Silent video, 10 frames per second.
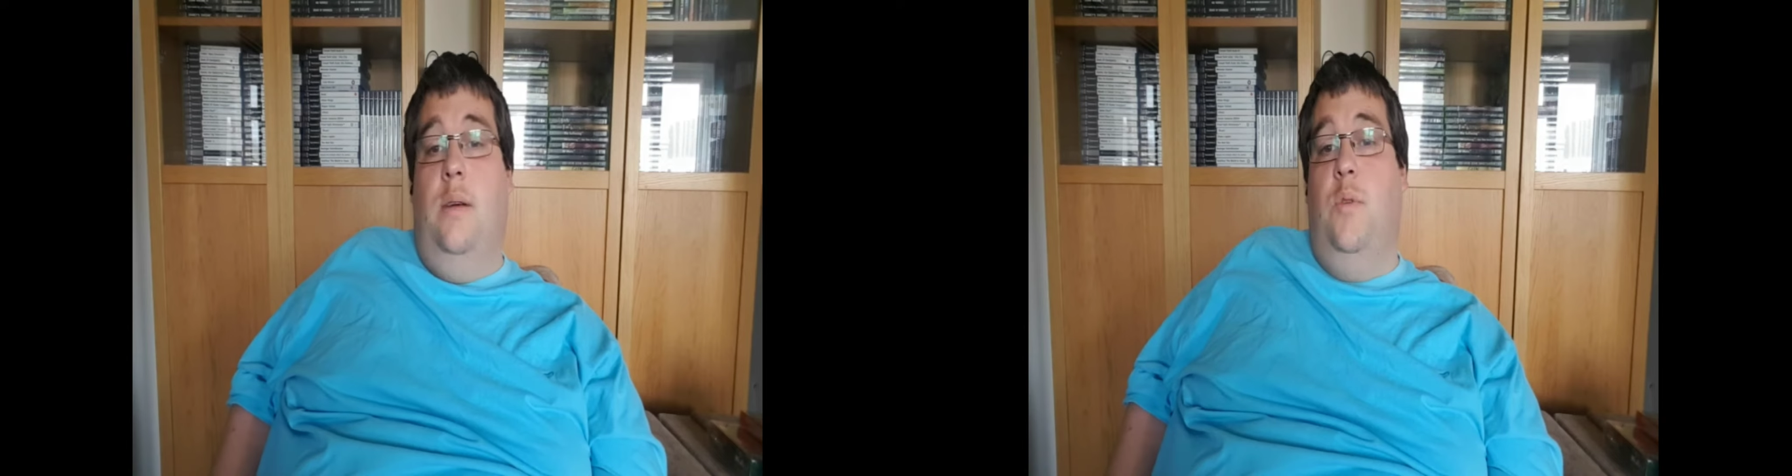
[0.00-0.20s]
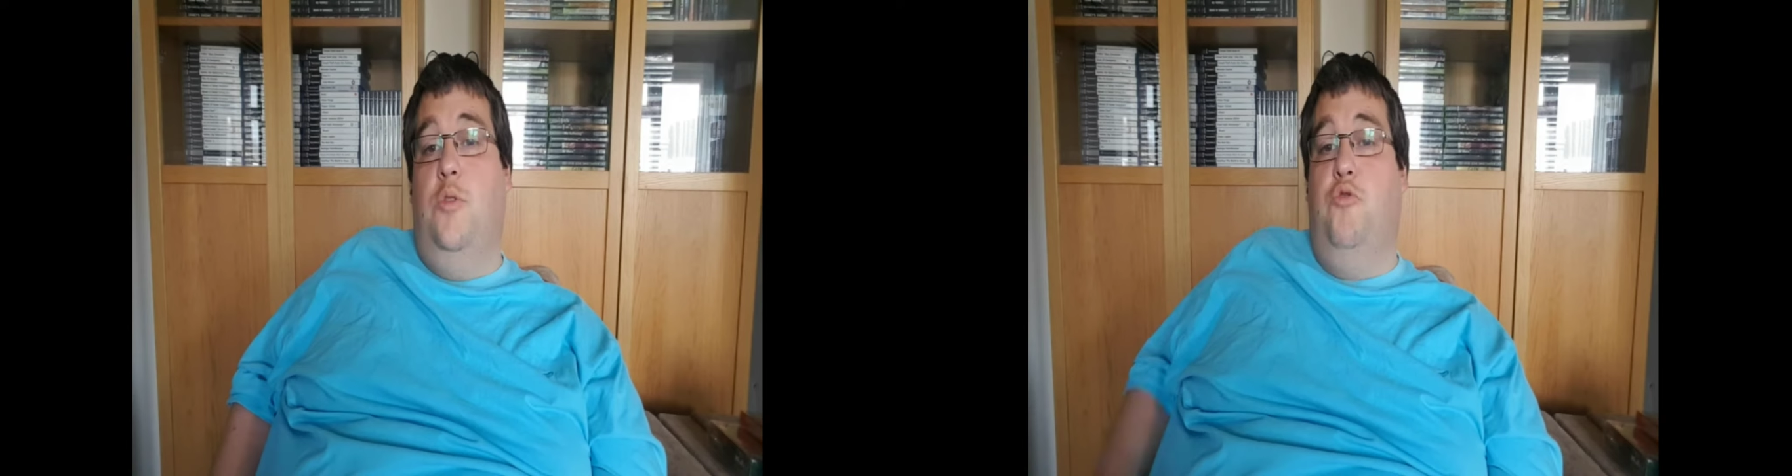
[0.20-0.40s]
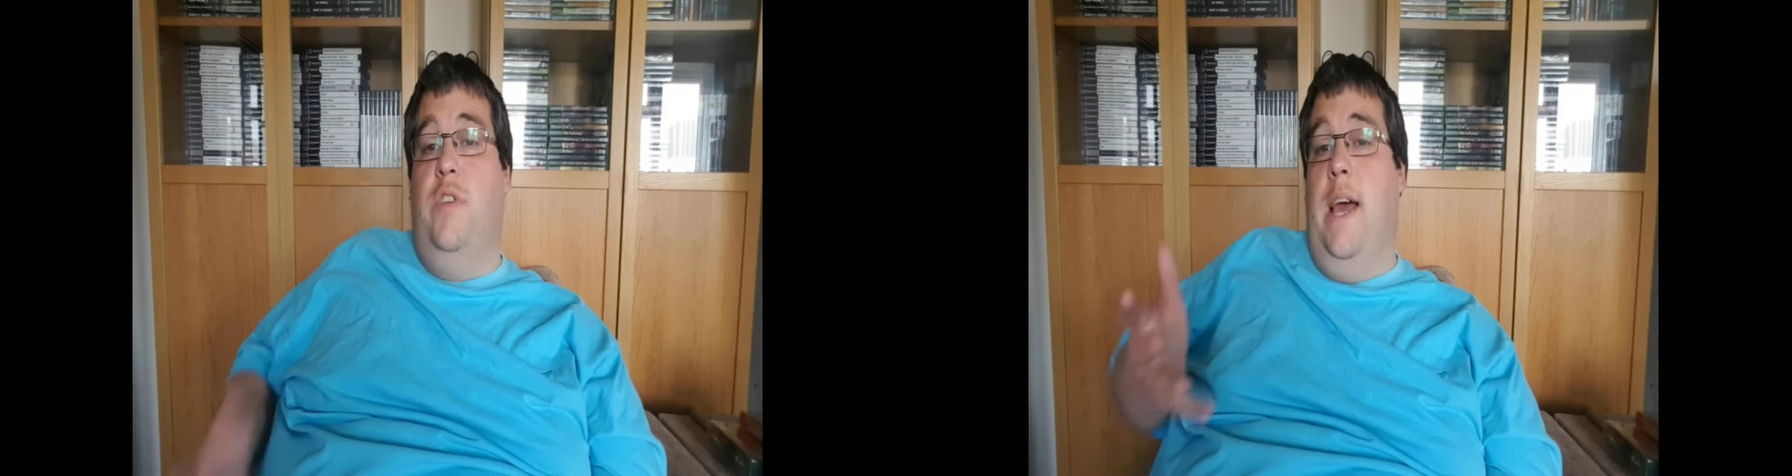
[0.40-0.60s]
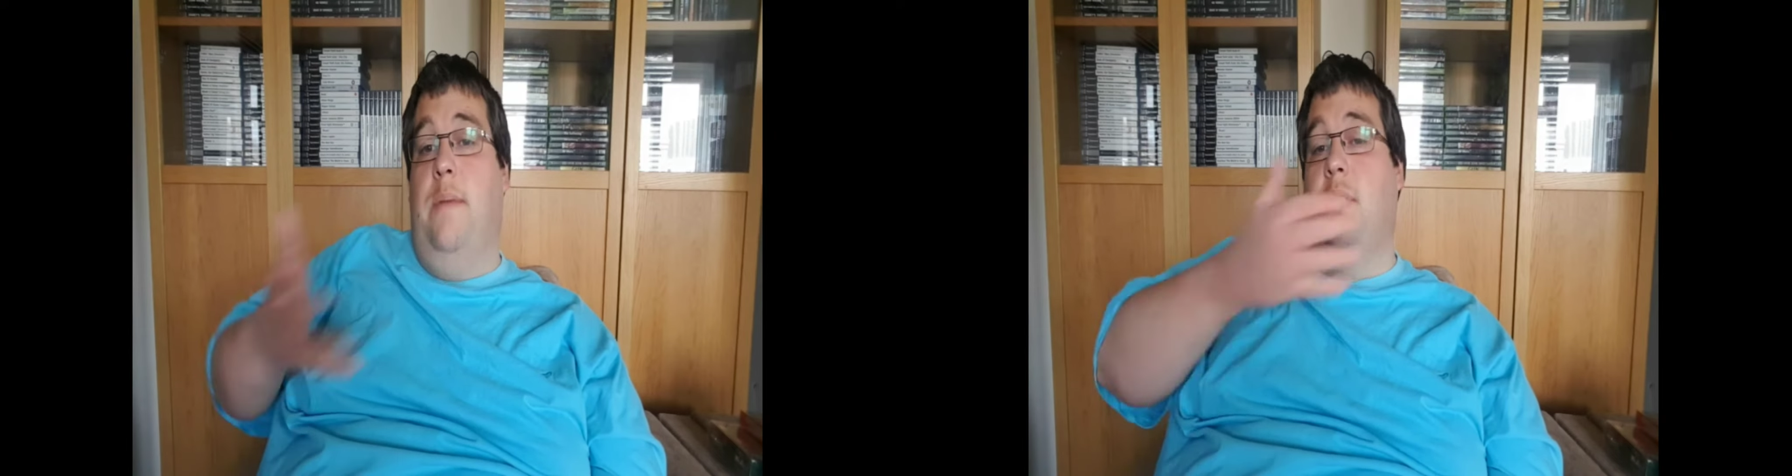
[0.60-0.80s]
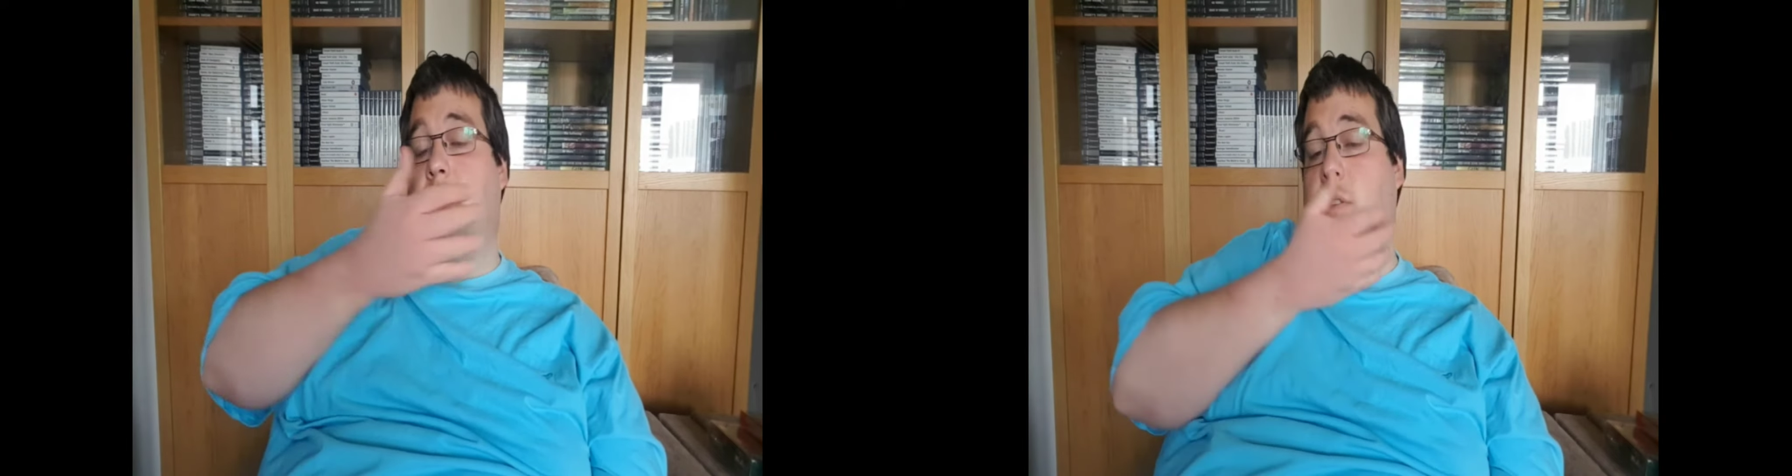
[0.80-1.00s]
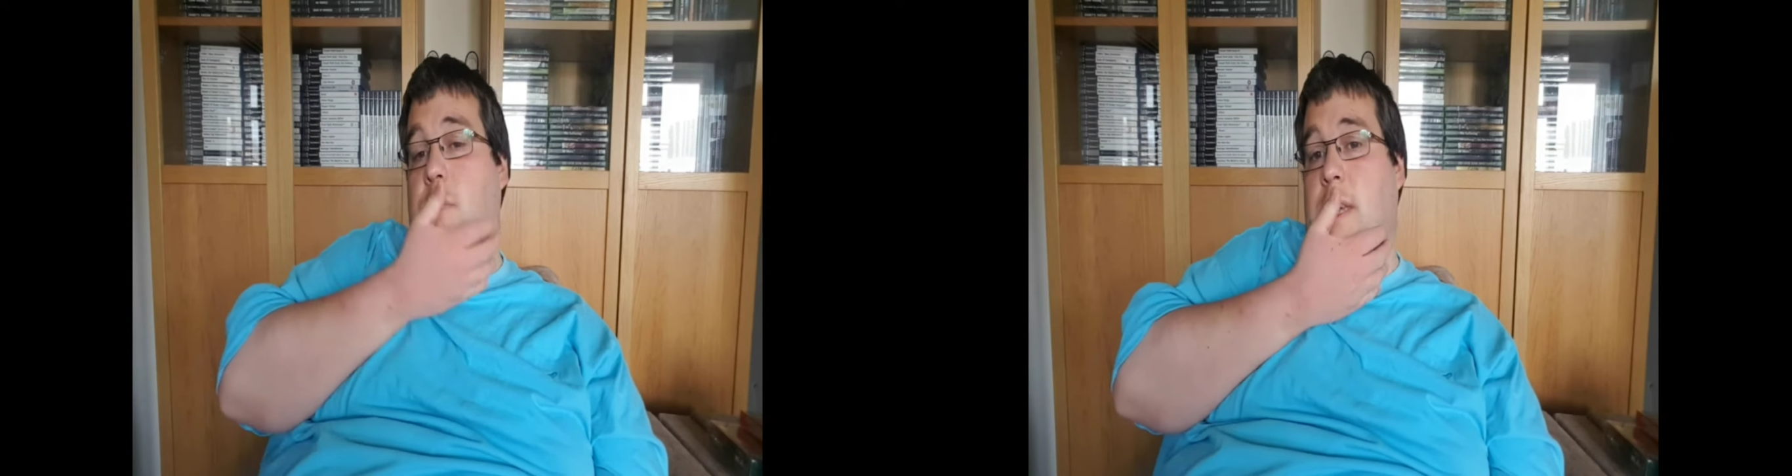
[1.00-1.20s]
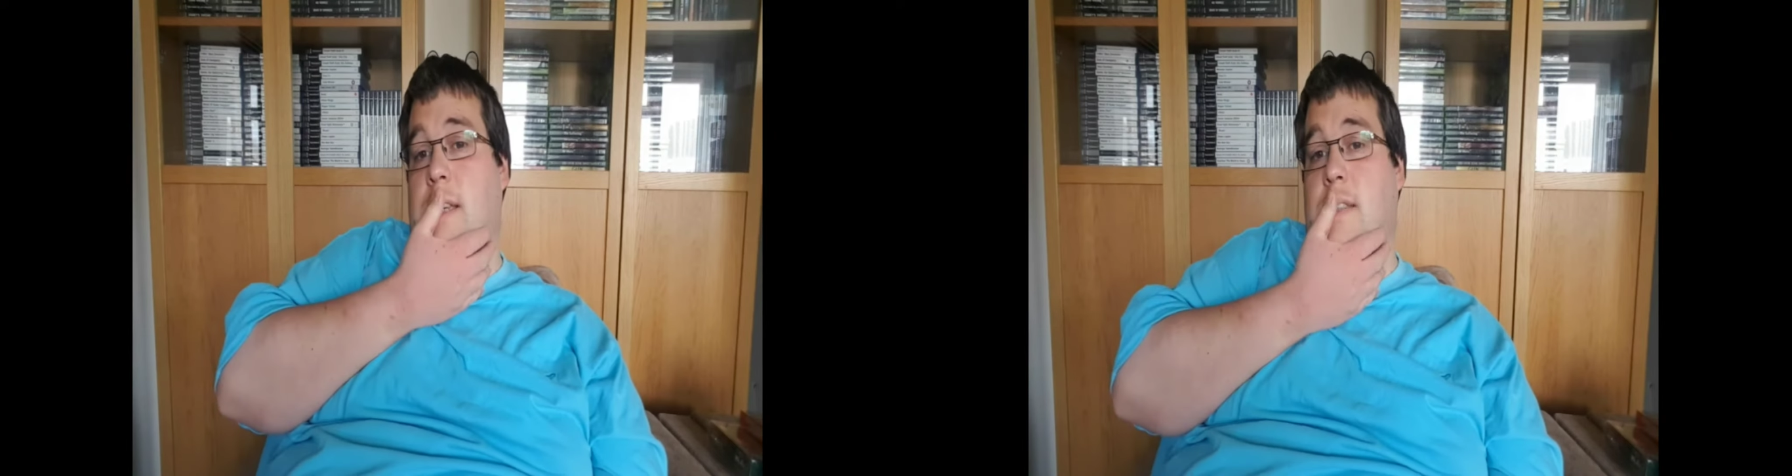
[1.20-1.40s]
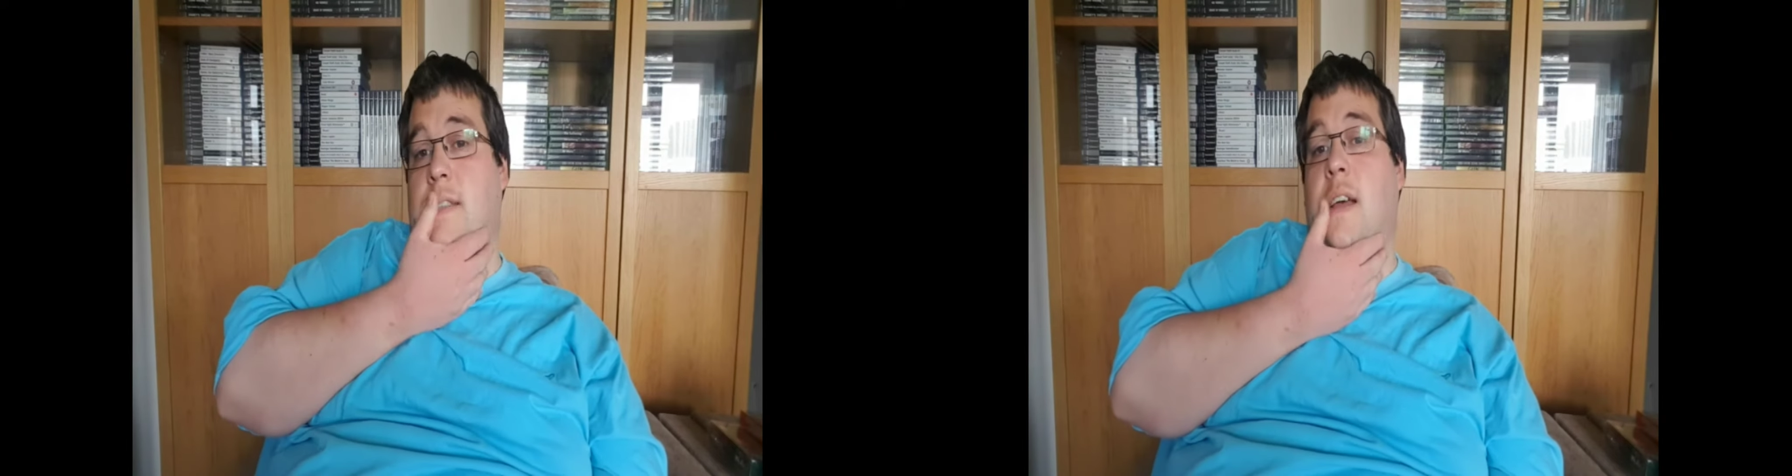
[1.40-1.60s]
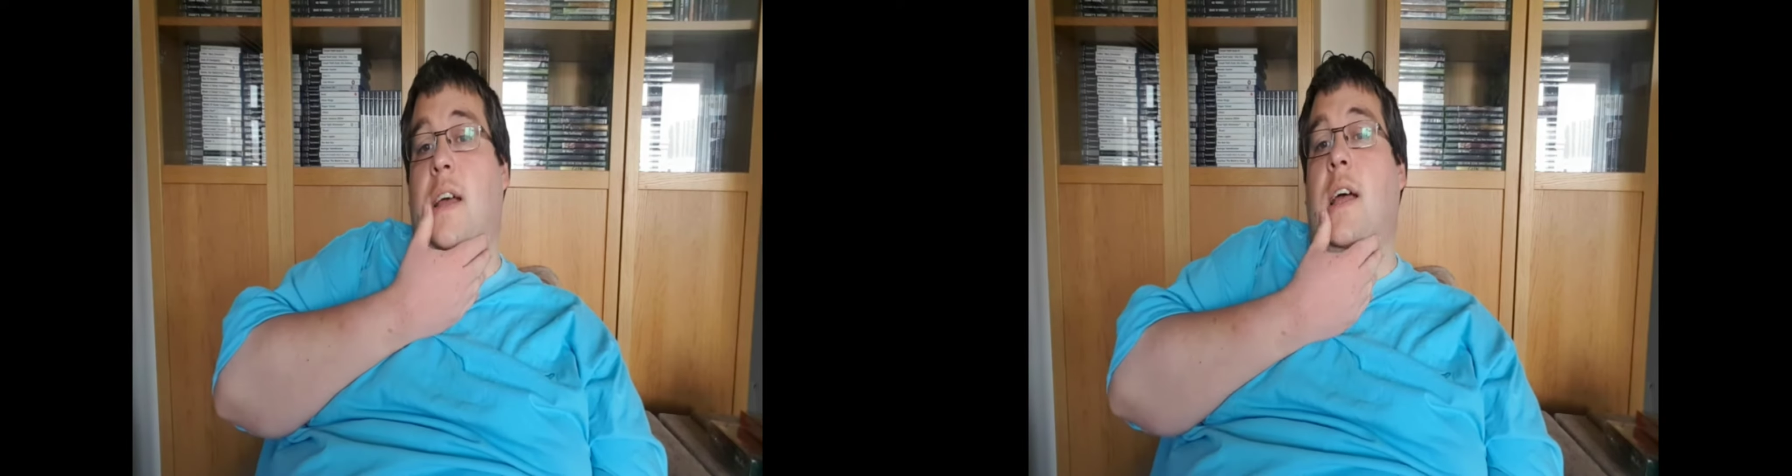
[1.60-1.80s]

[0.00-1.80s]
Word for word: I was really happy to do this.